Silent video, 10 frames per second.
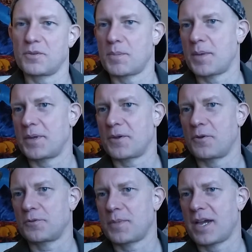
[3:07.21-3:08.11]
and maybe it
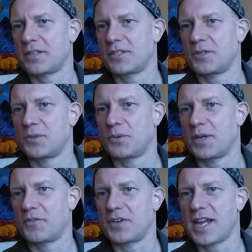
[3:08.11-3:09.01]
goes back to
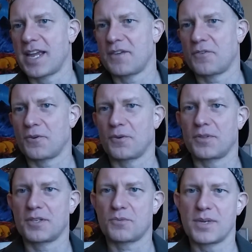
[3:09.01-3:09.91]
every day for
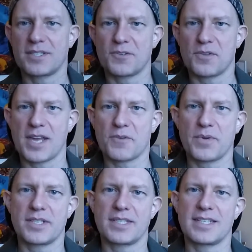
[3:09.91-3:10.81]
this reason or that
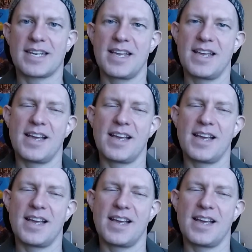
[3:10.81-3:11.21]
reason,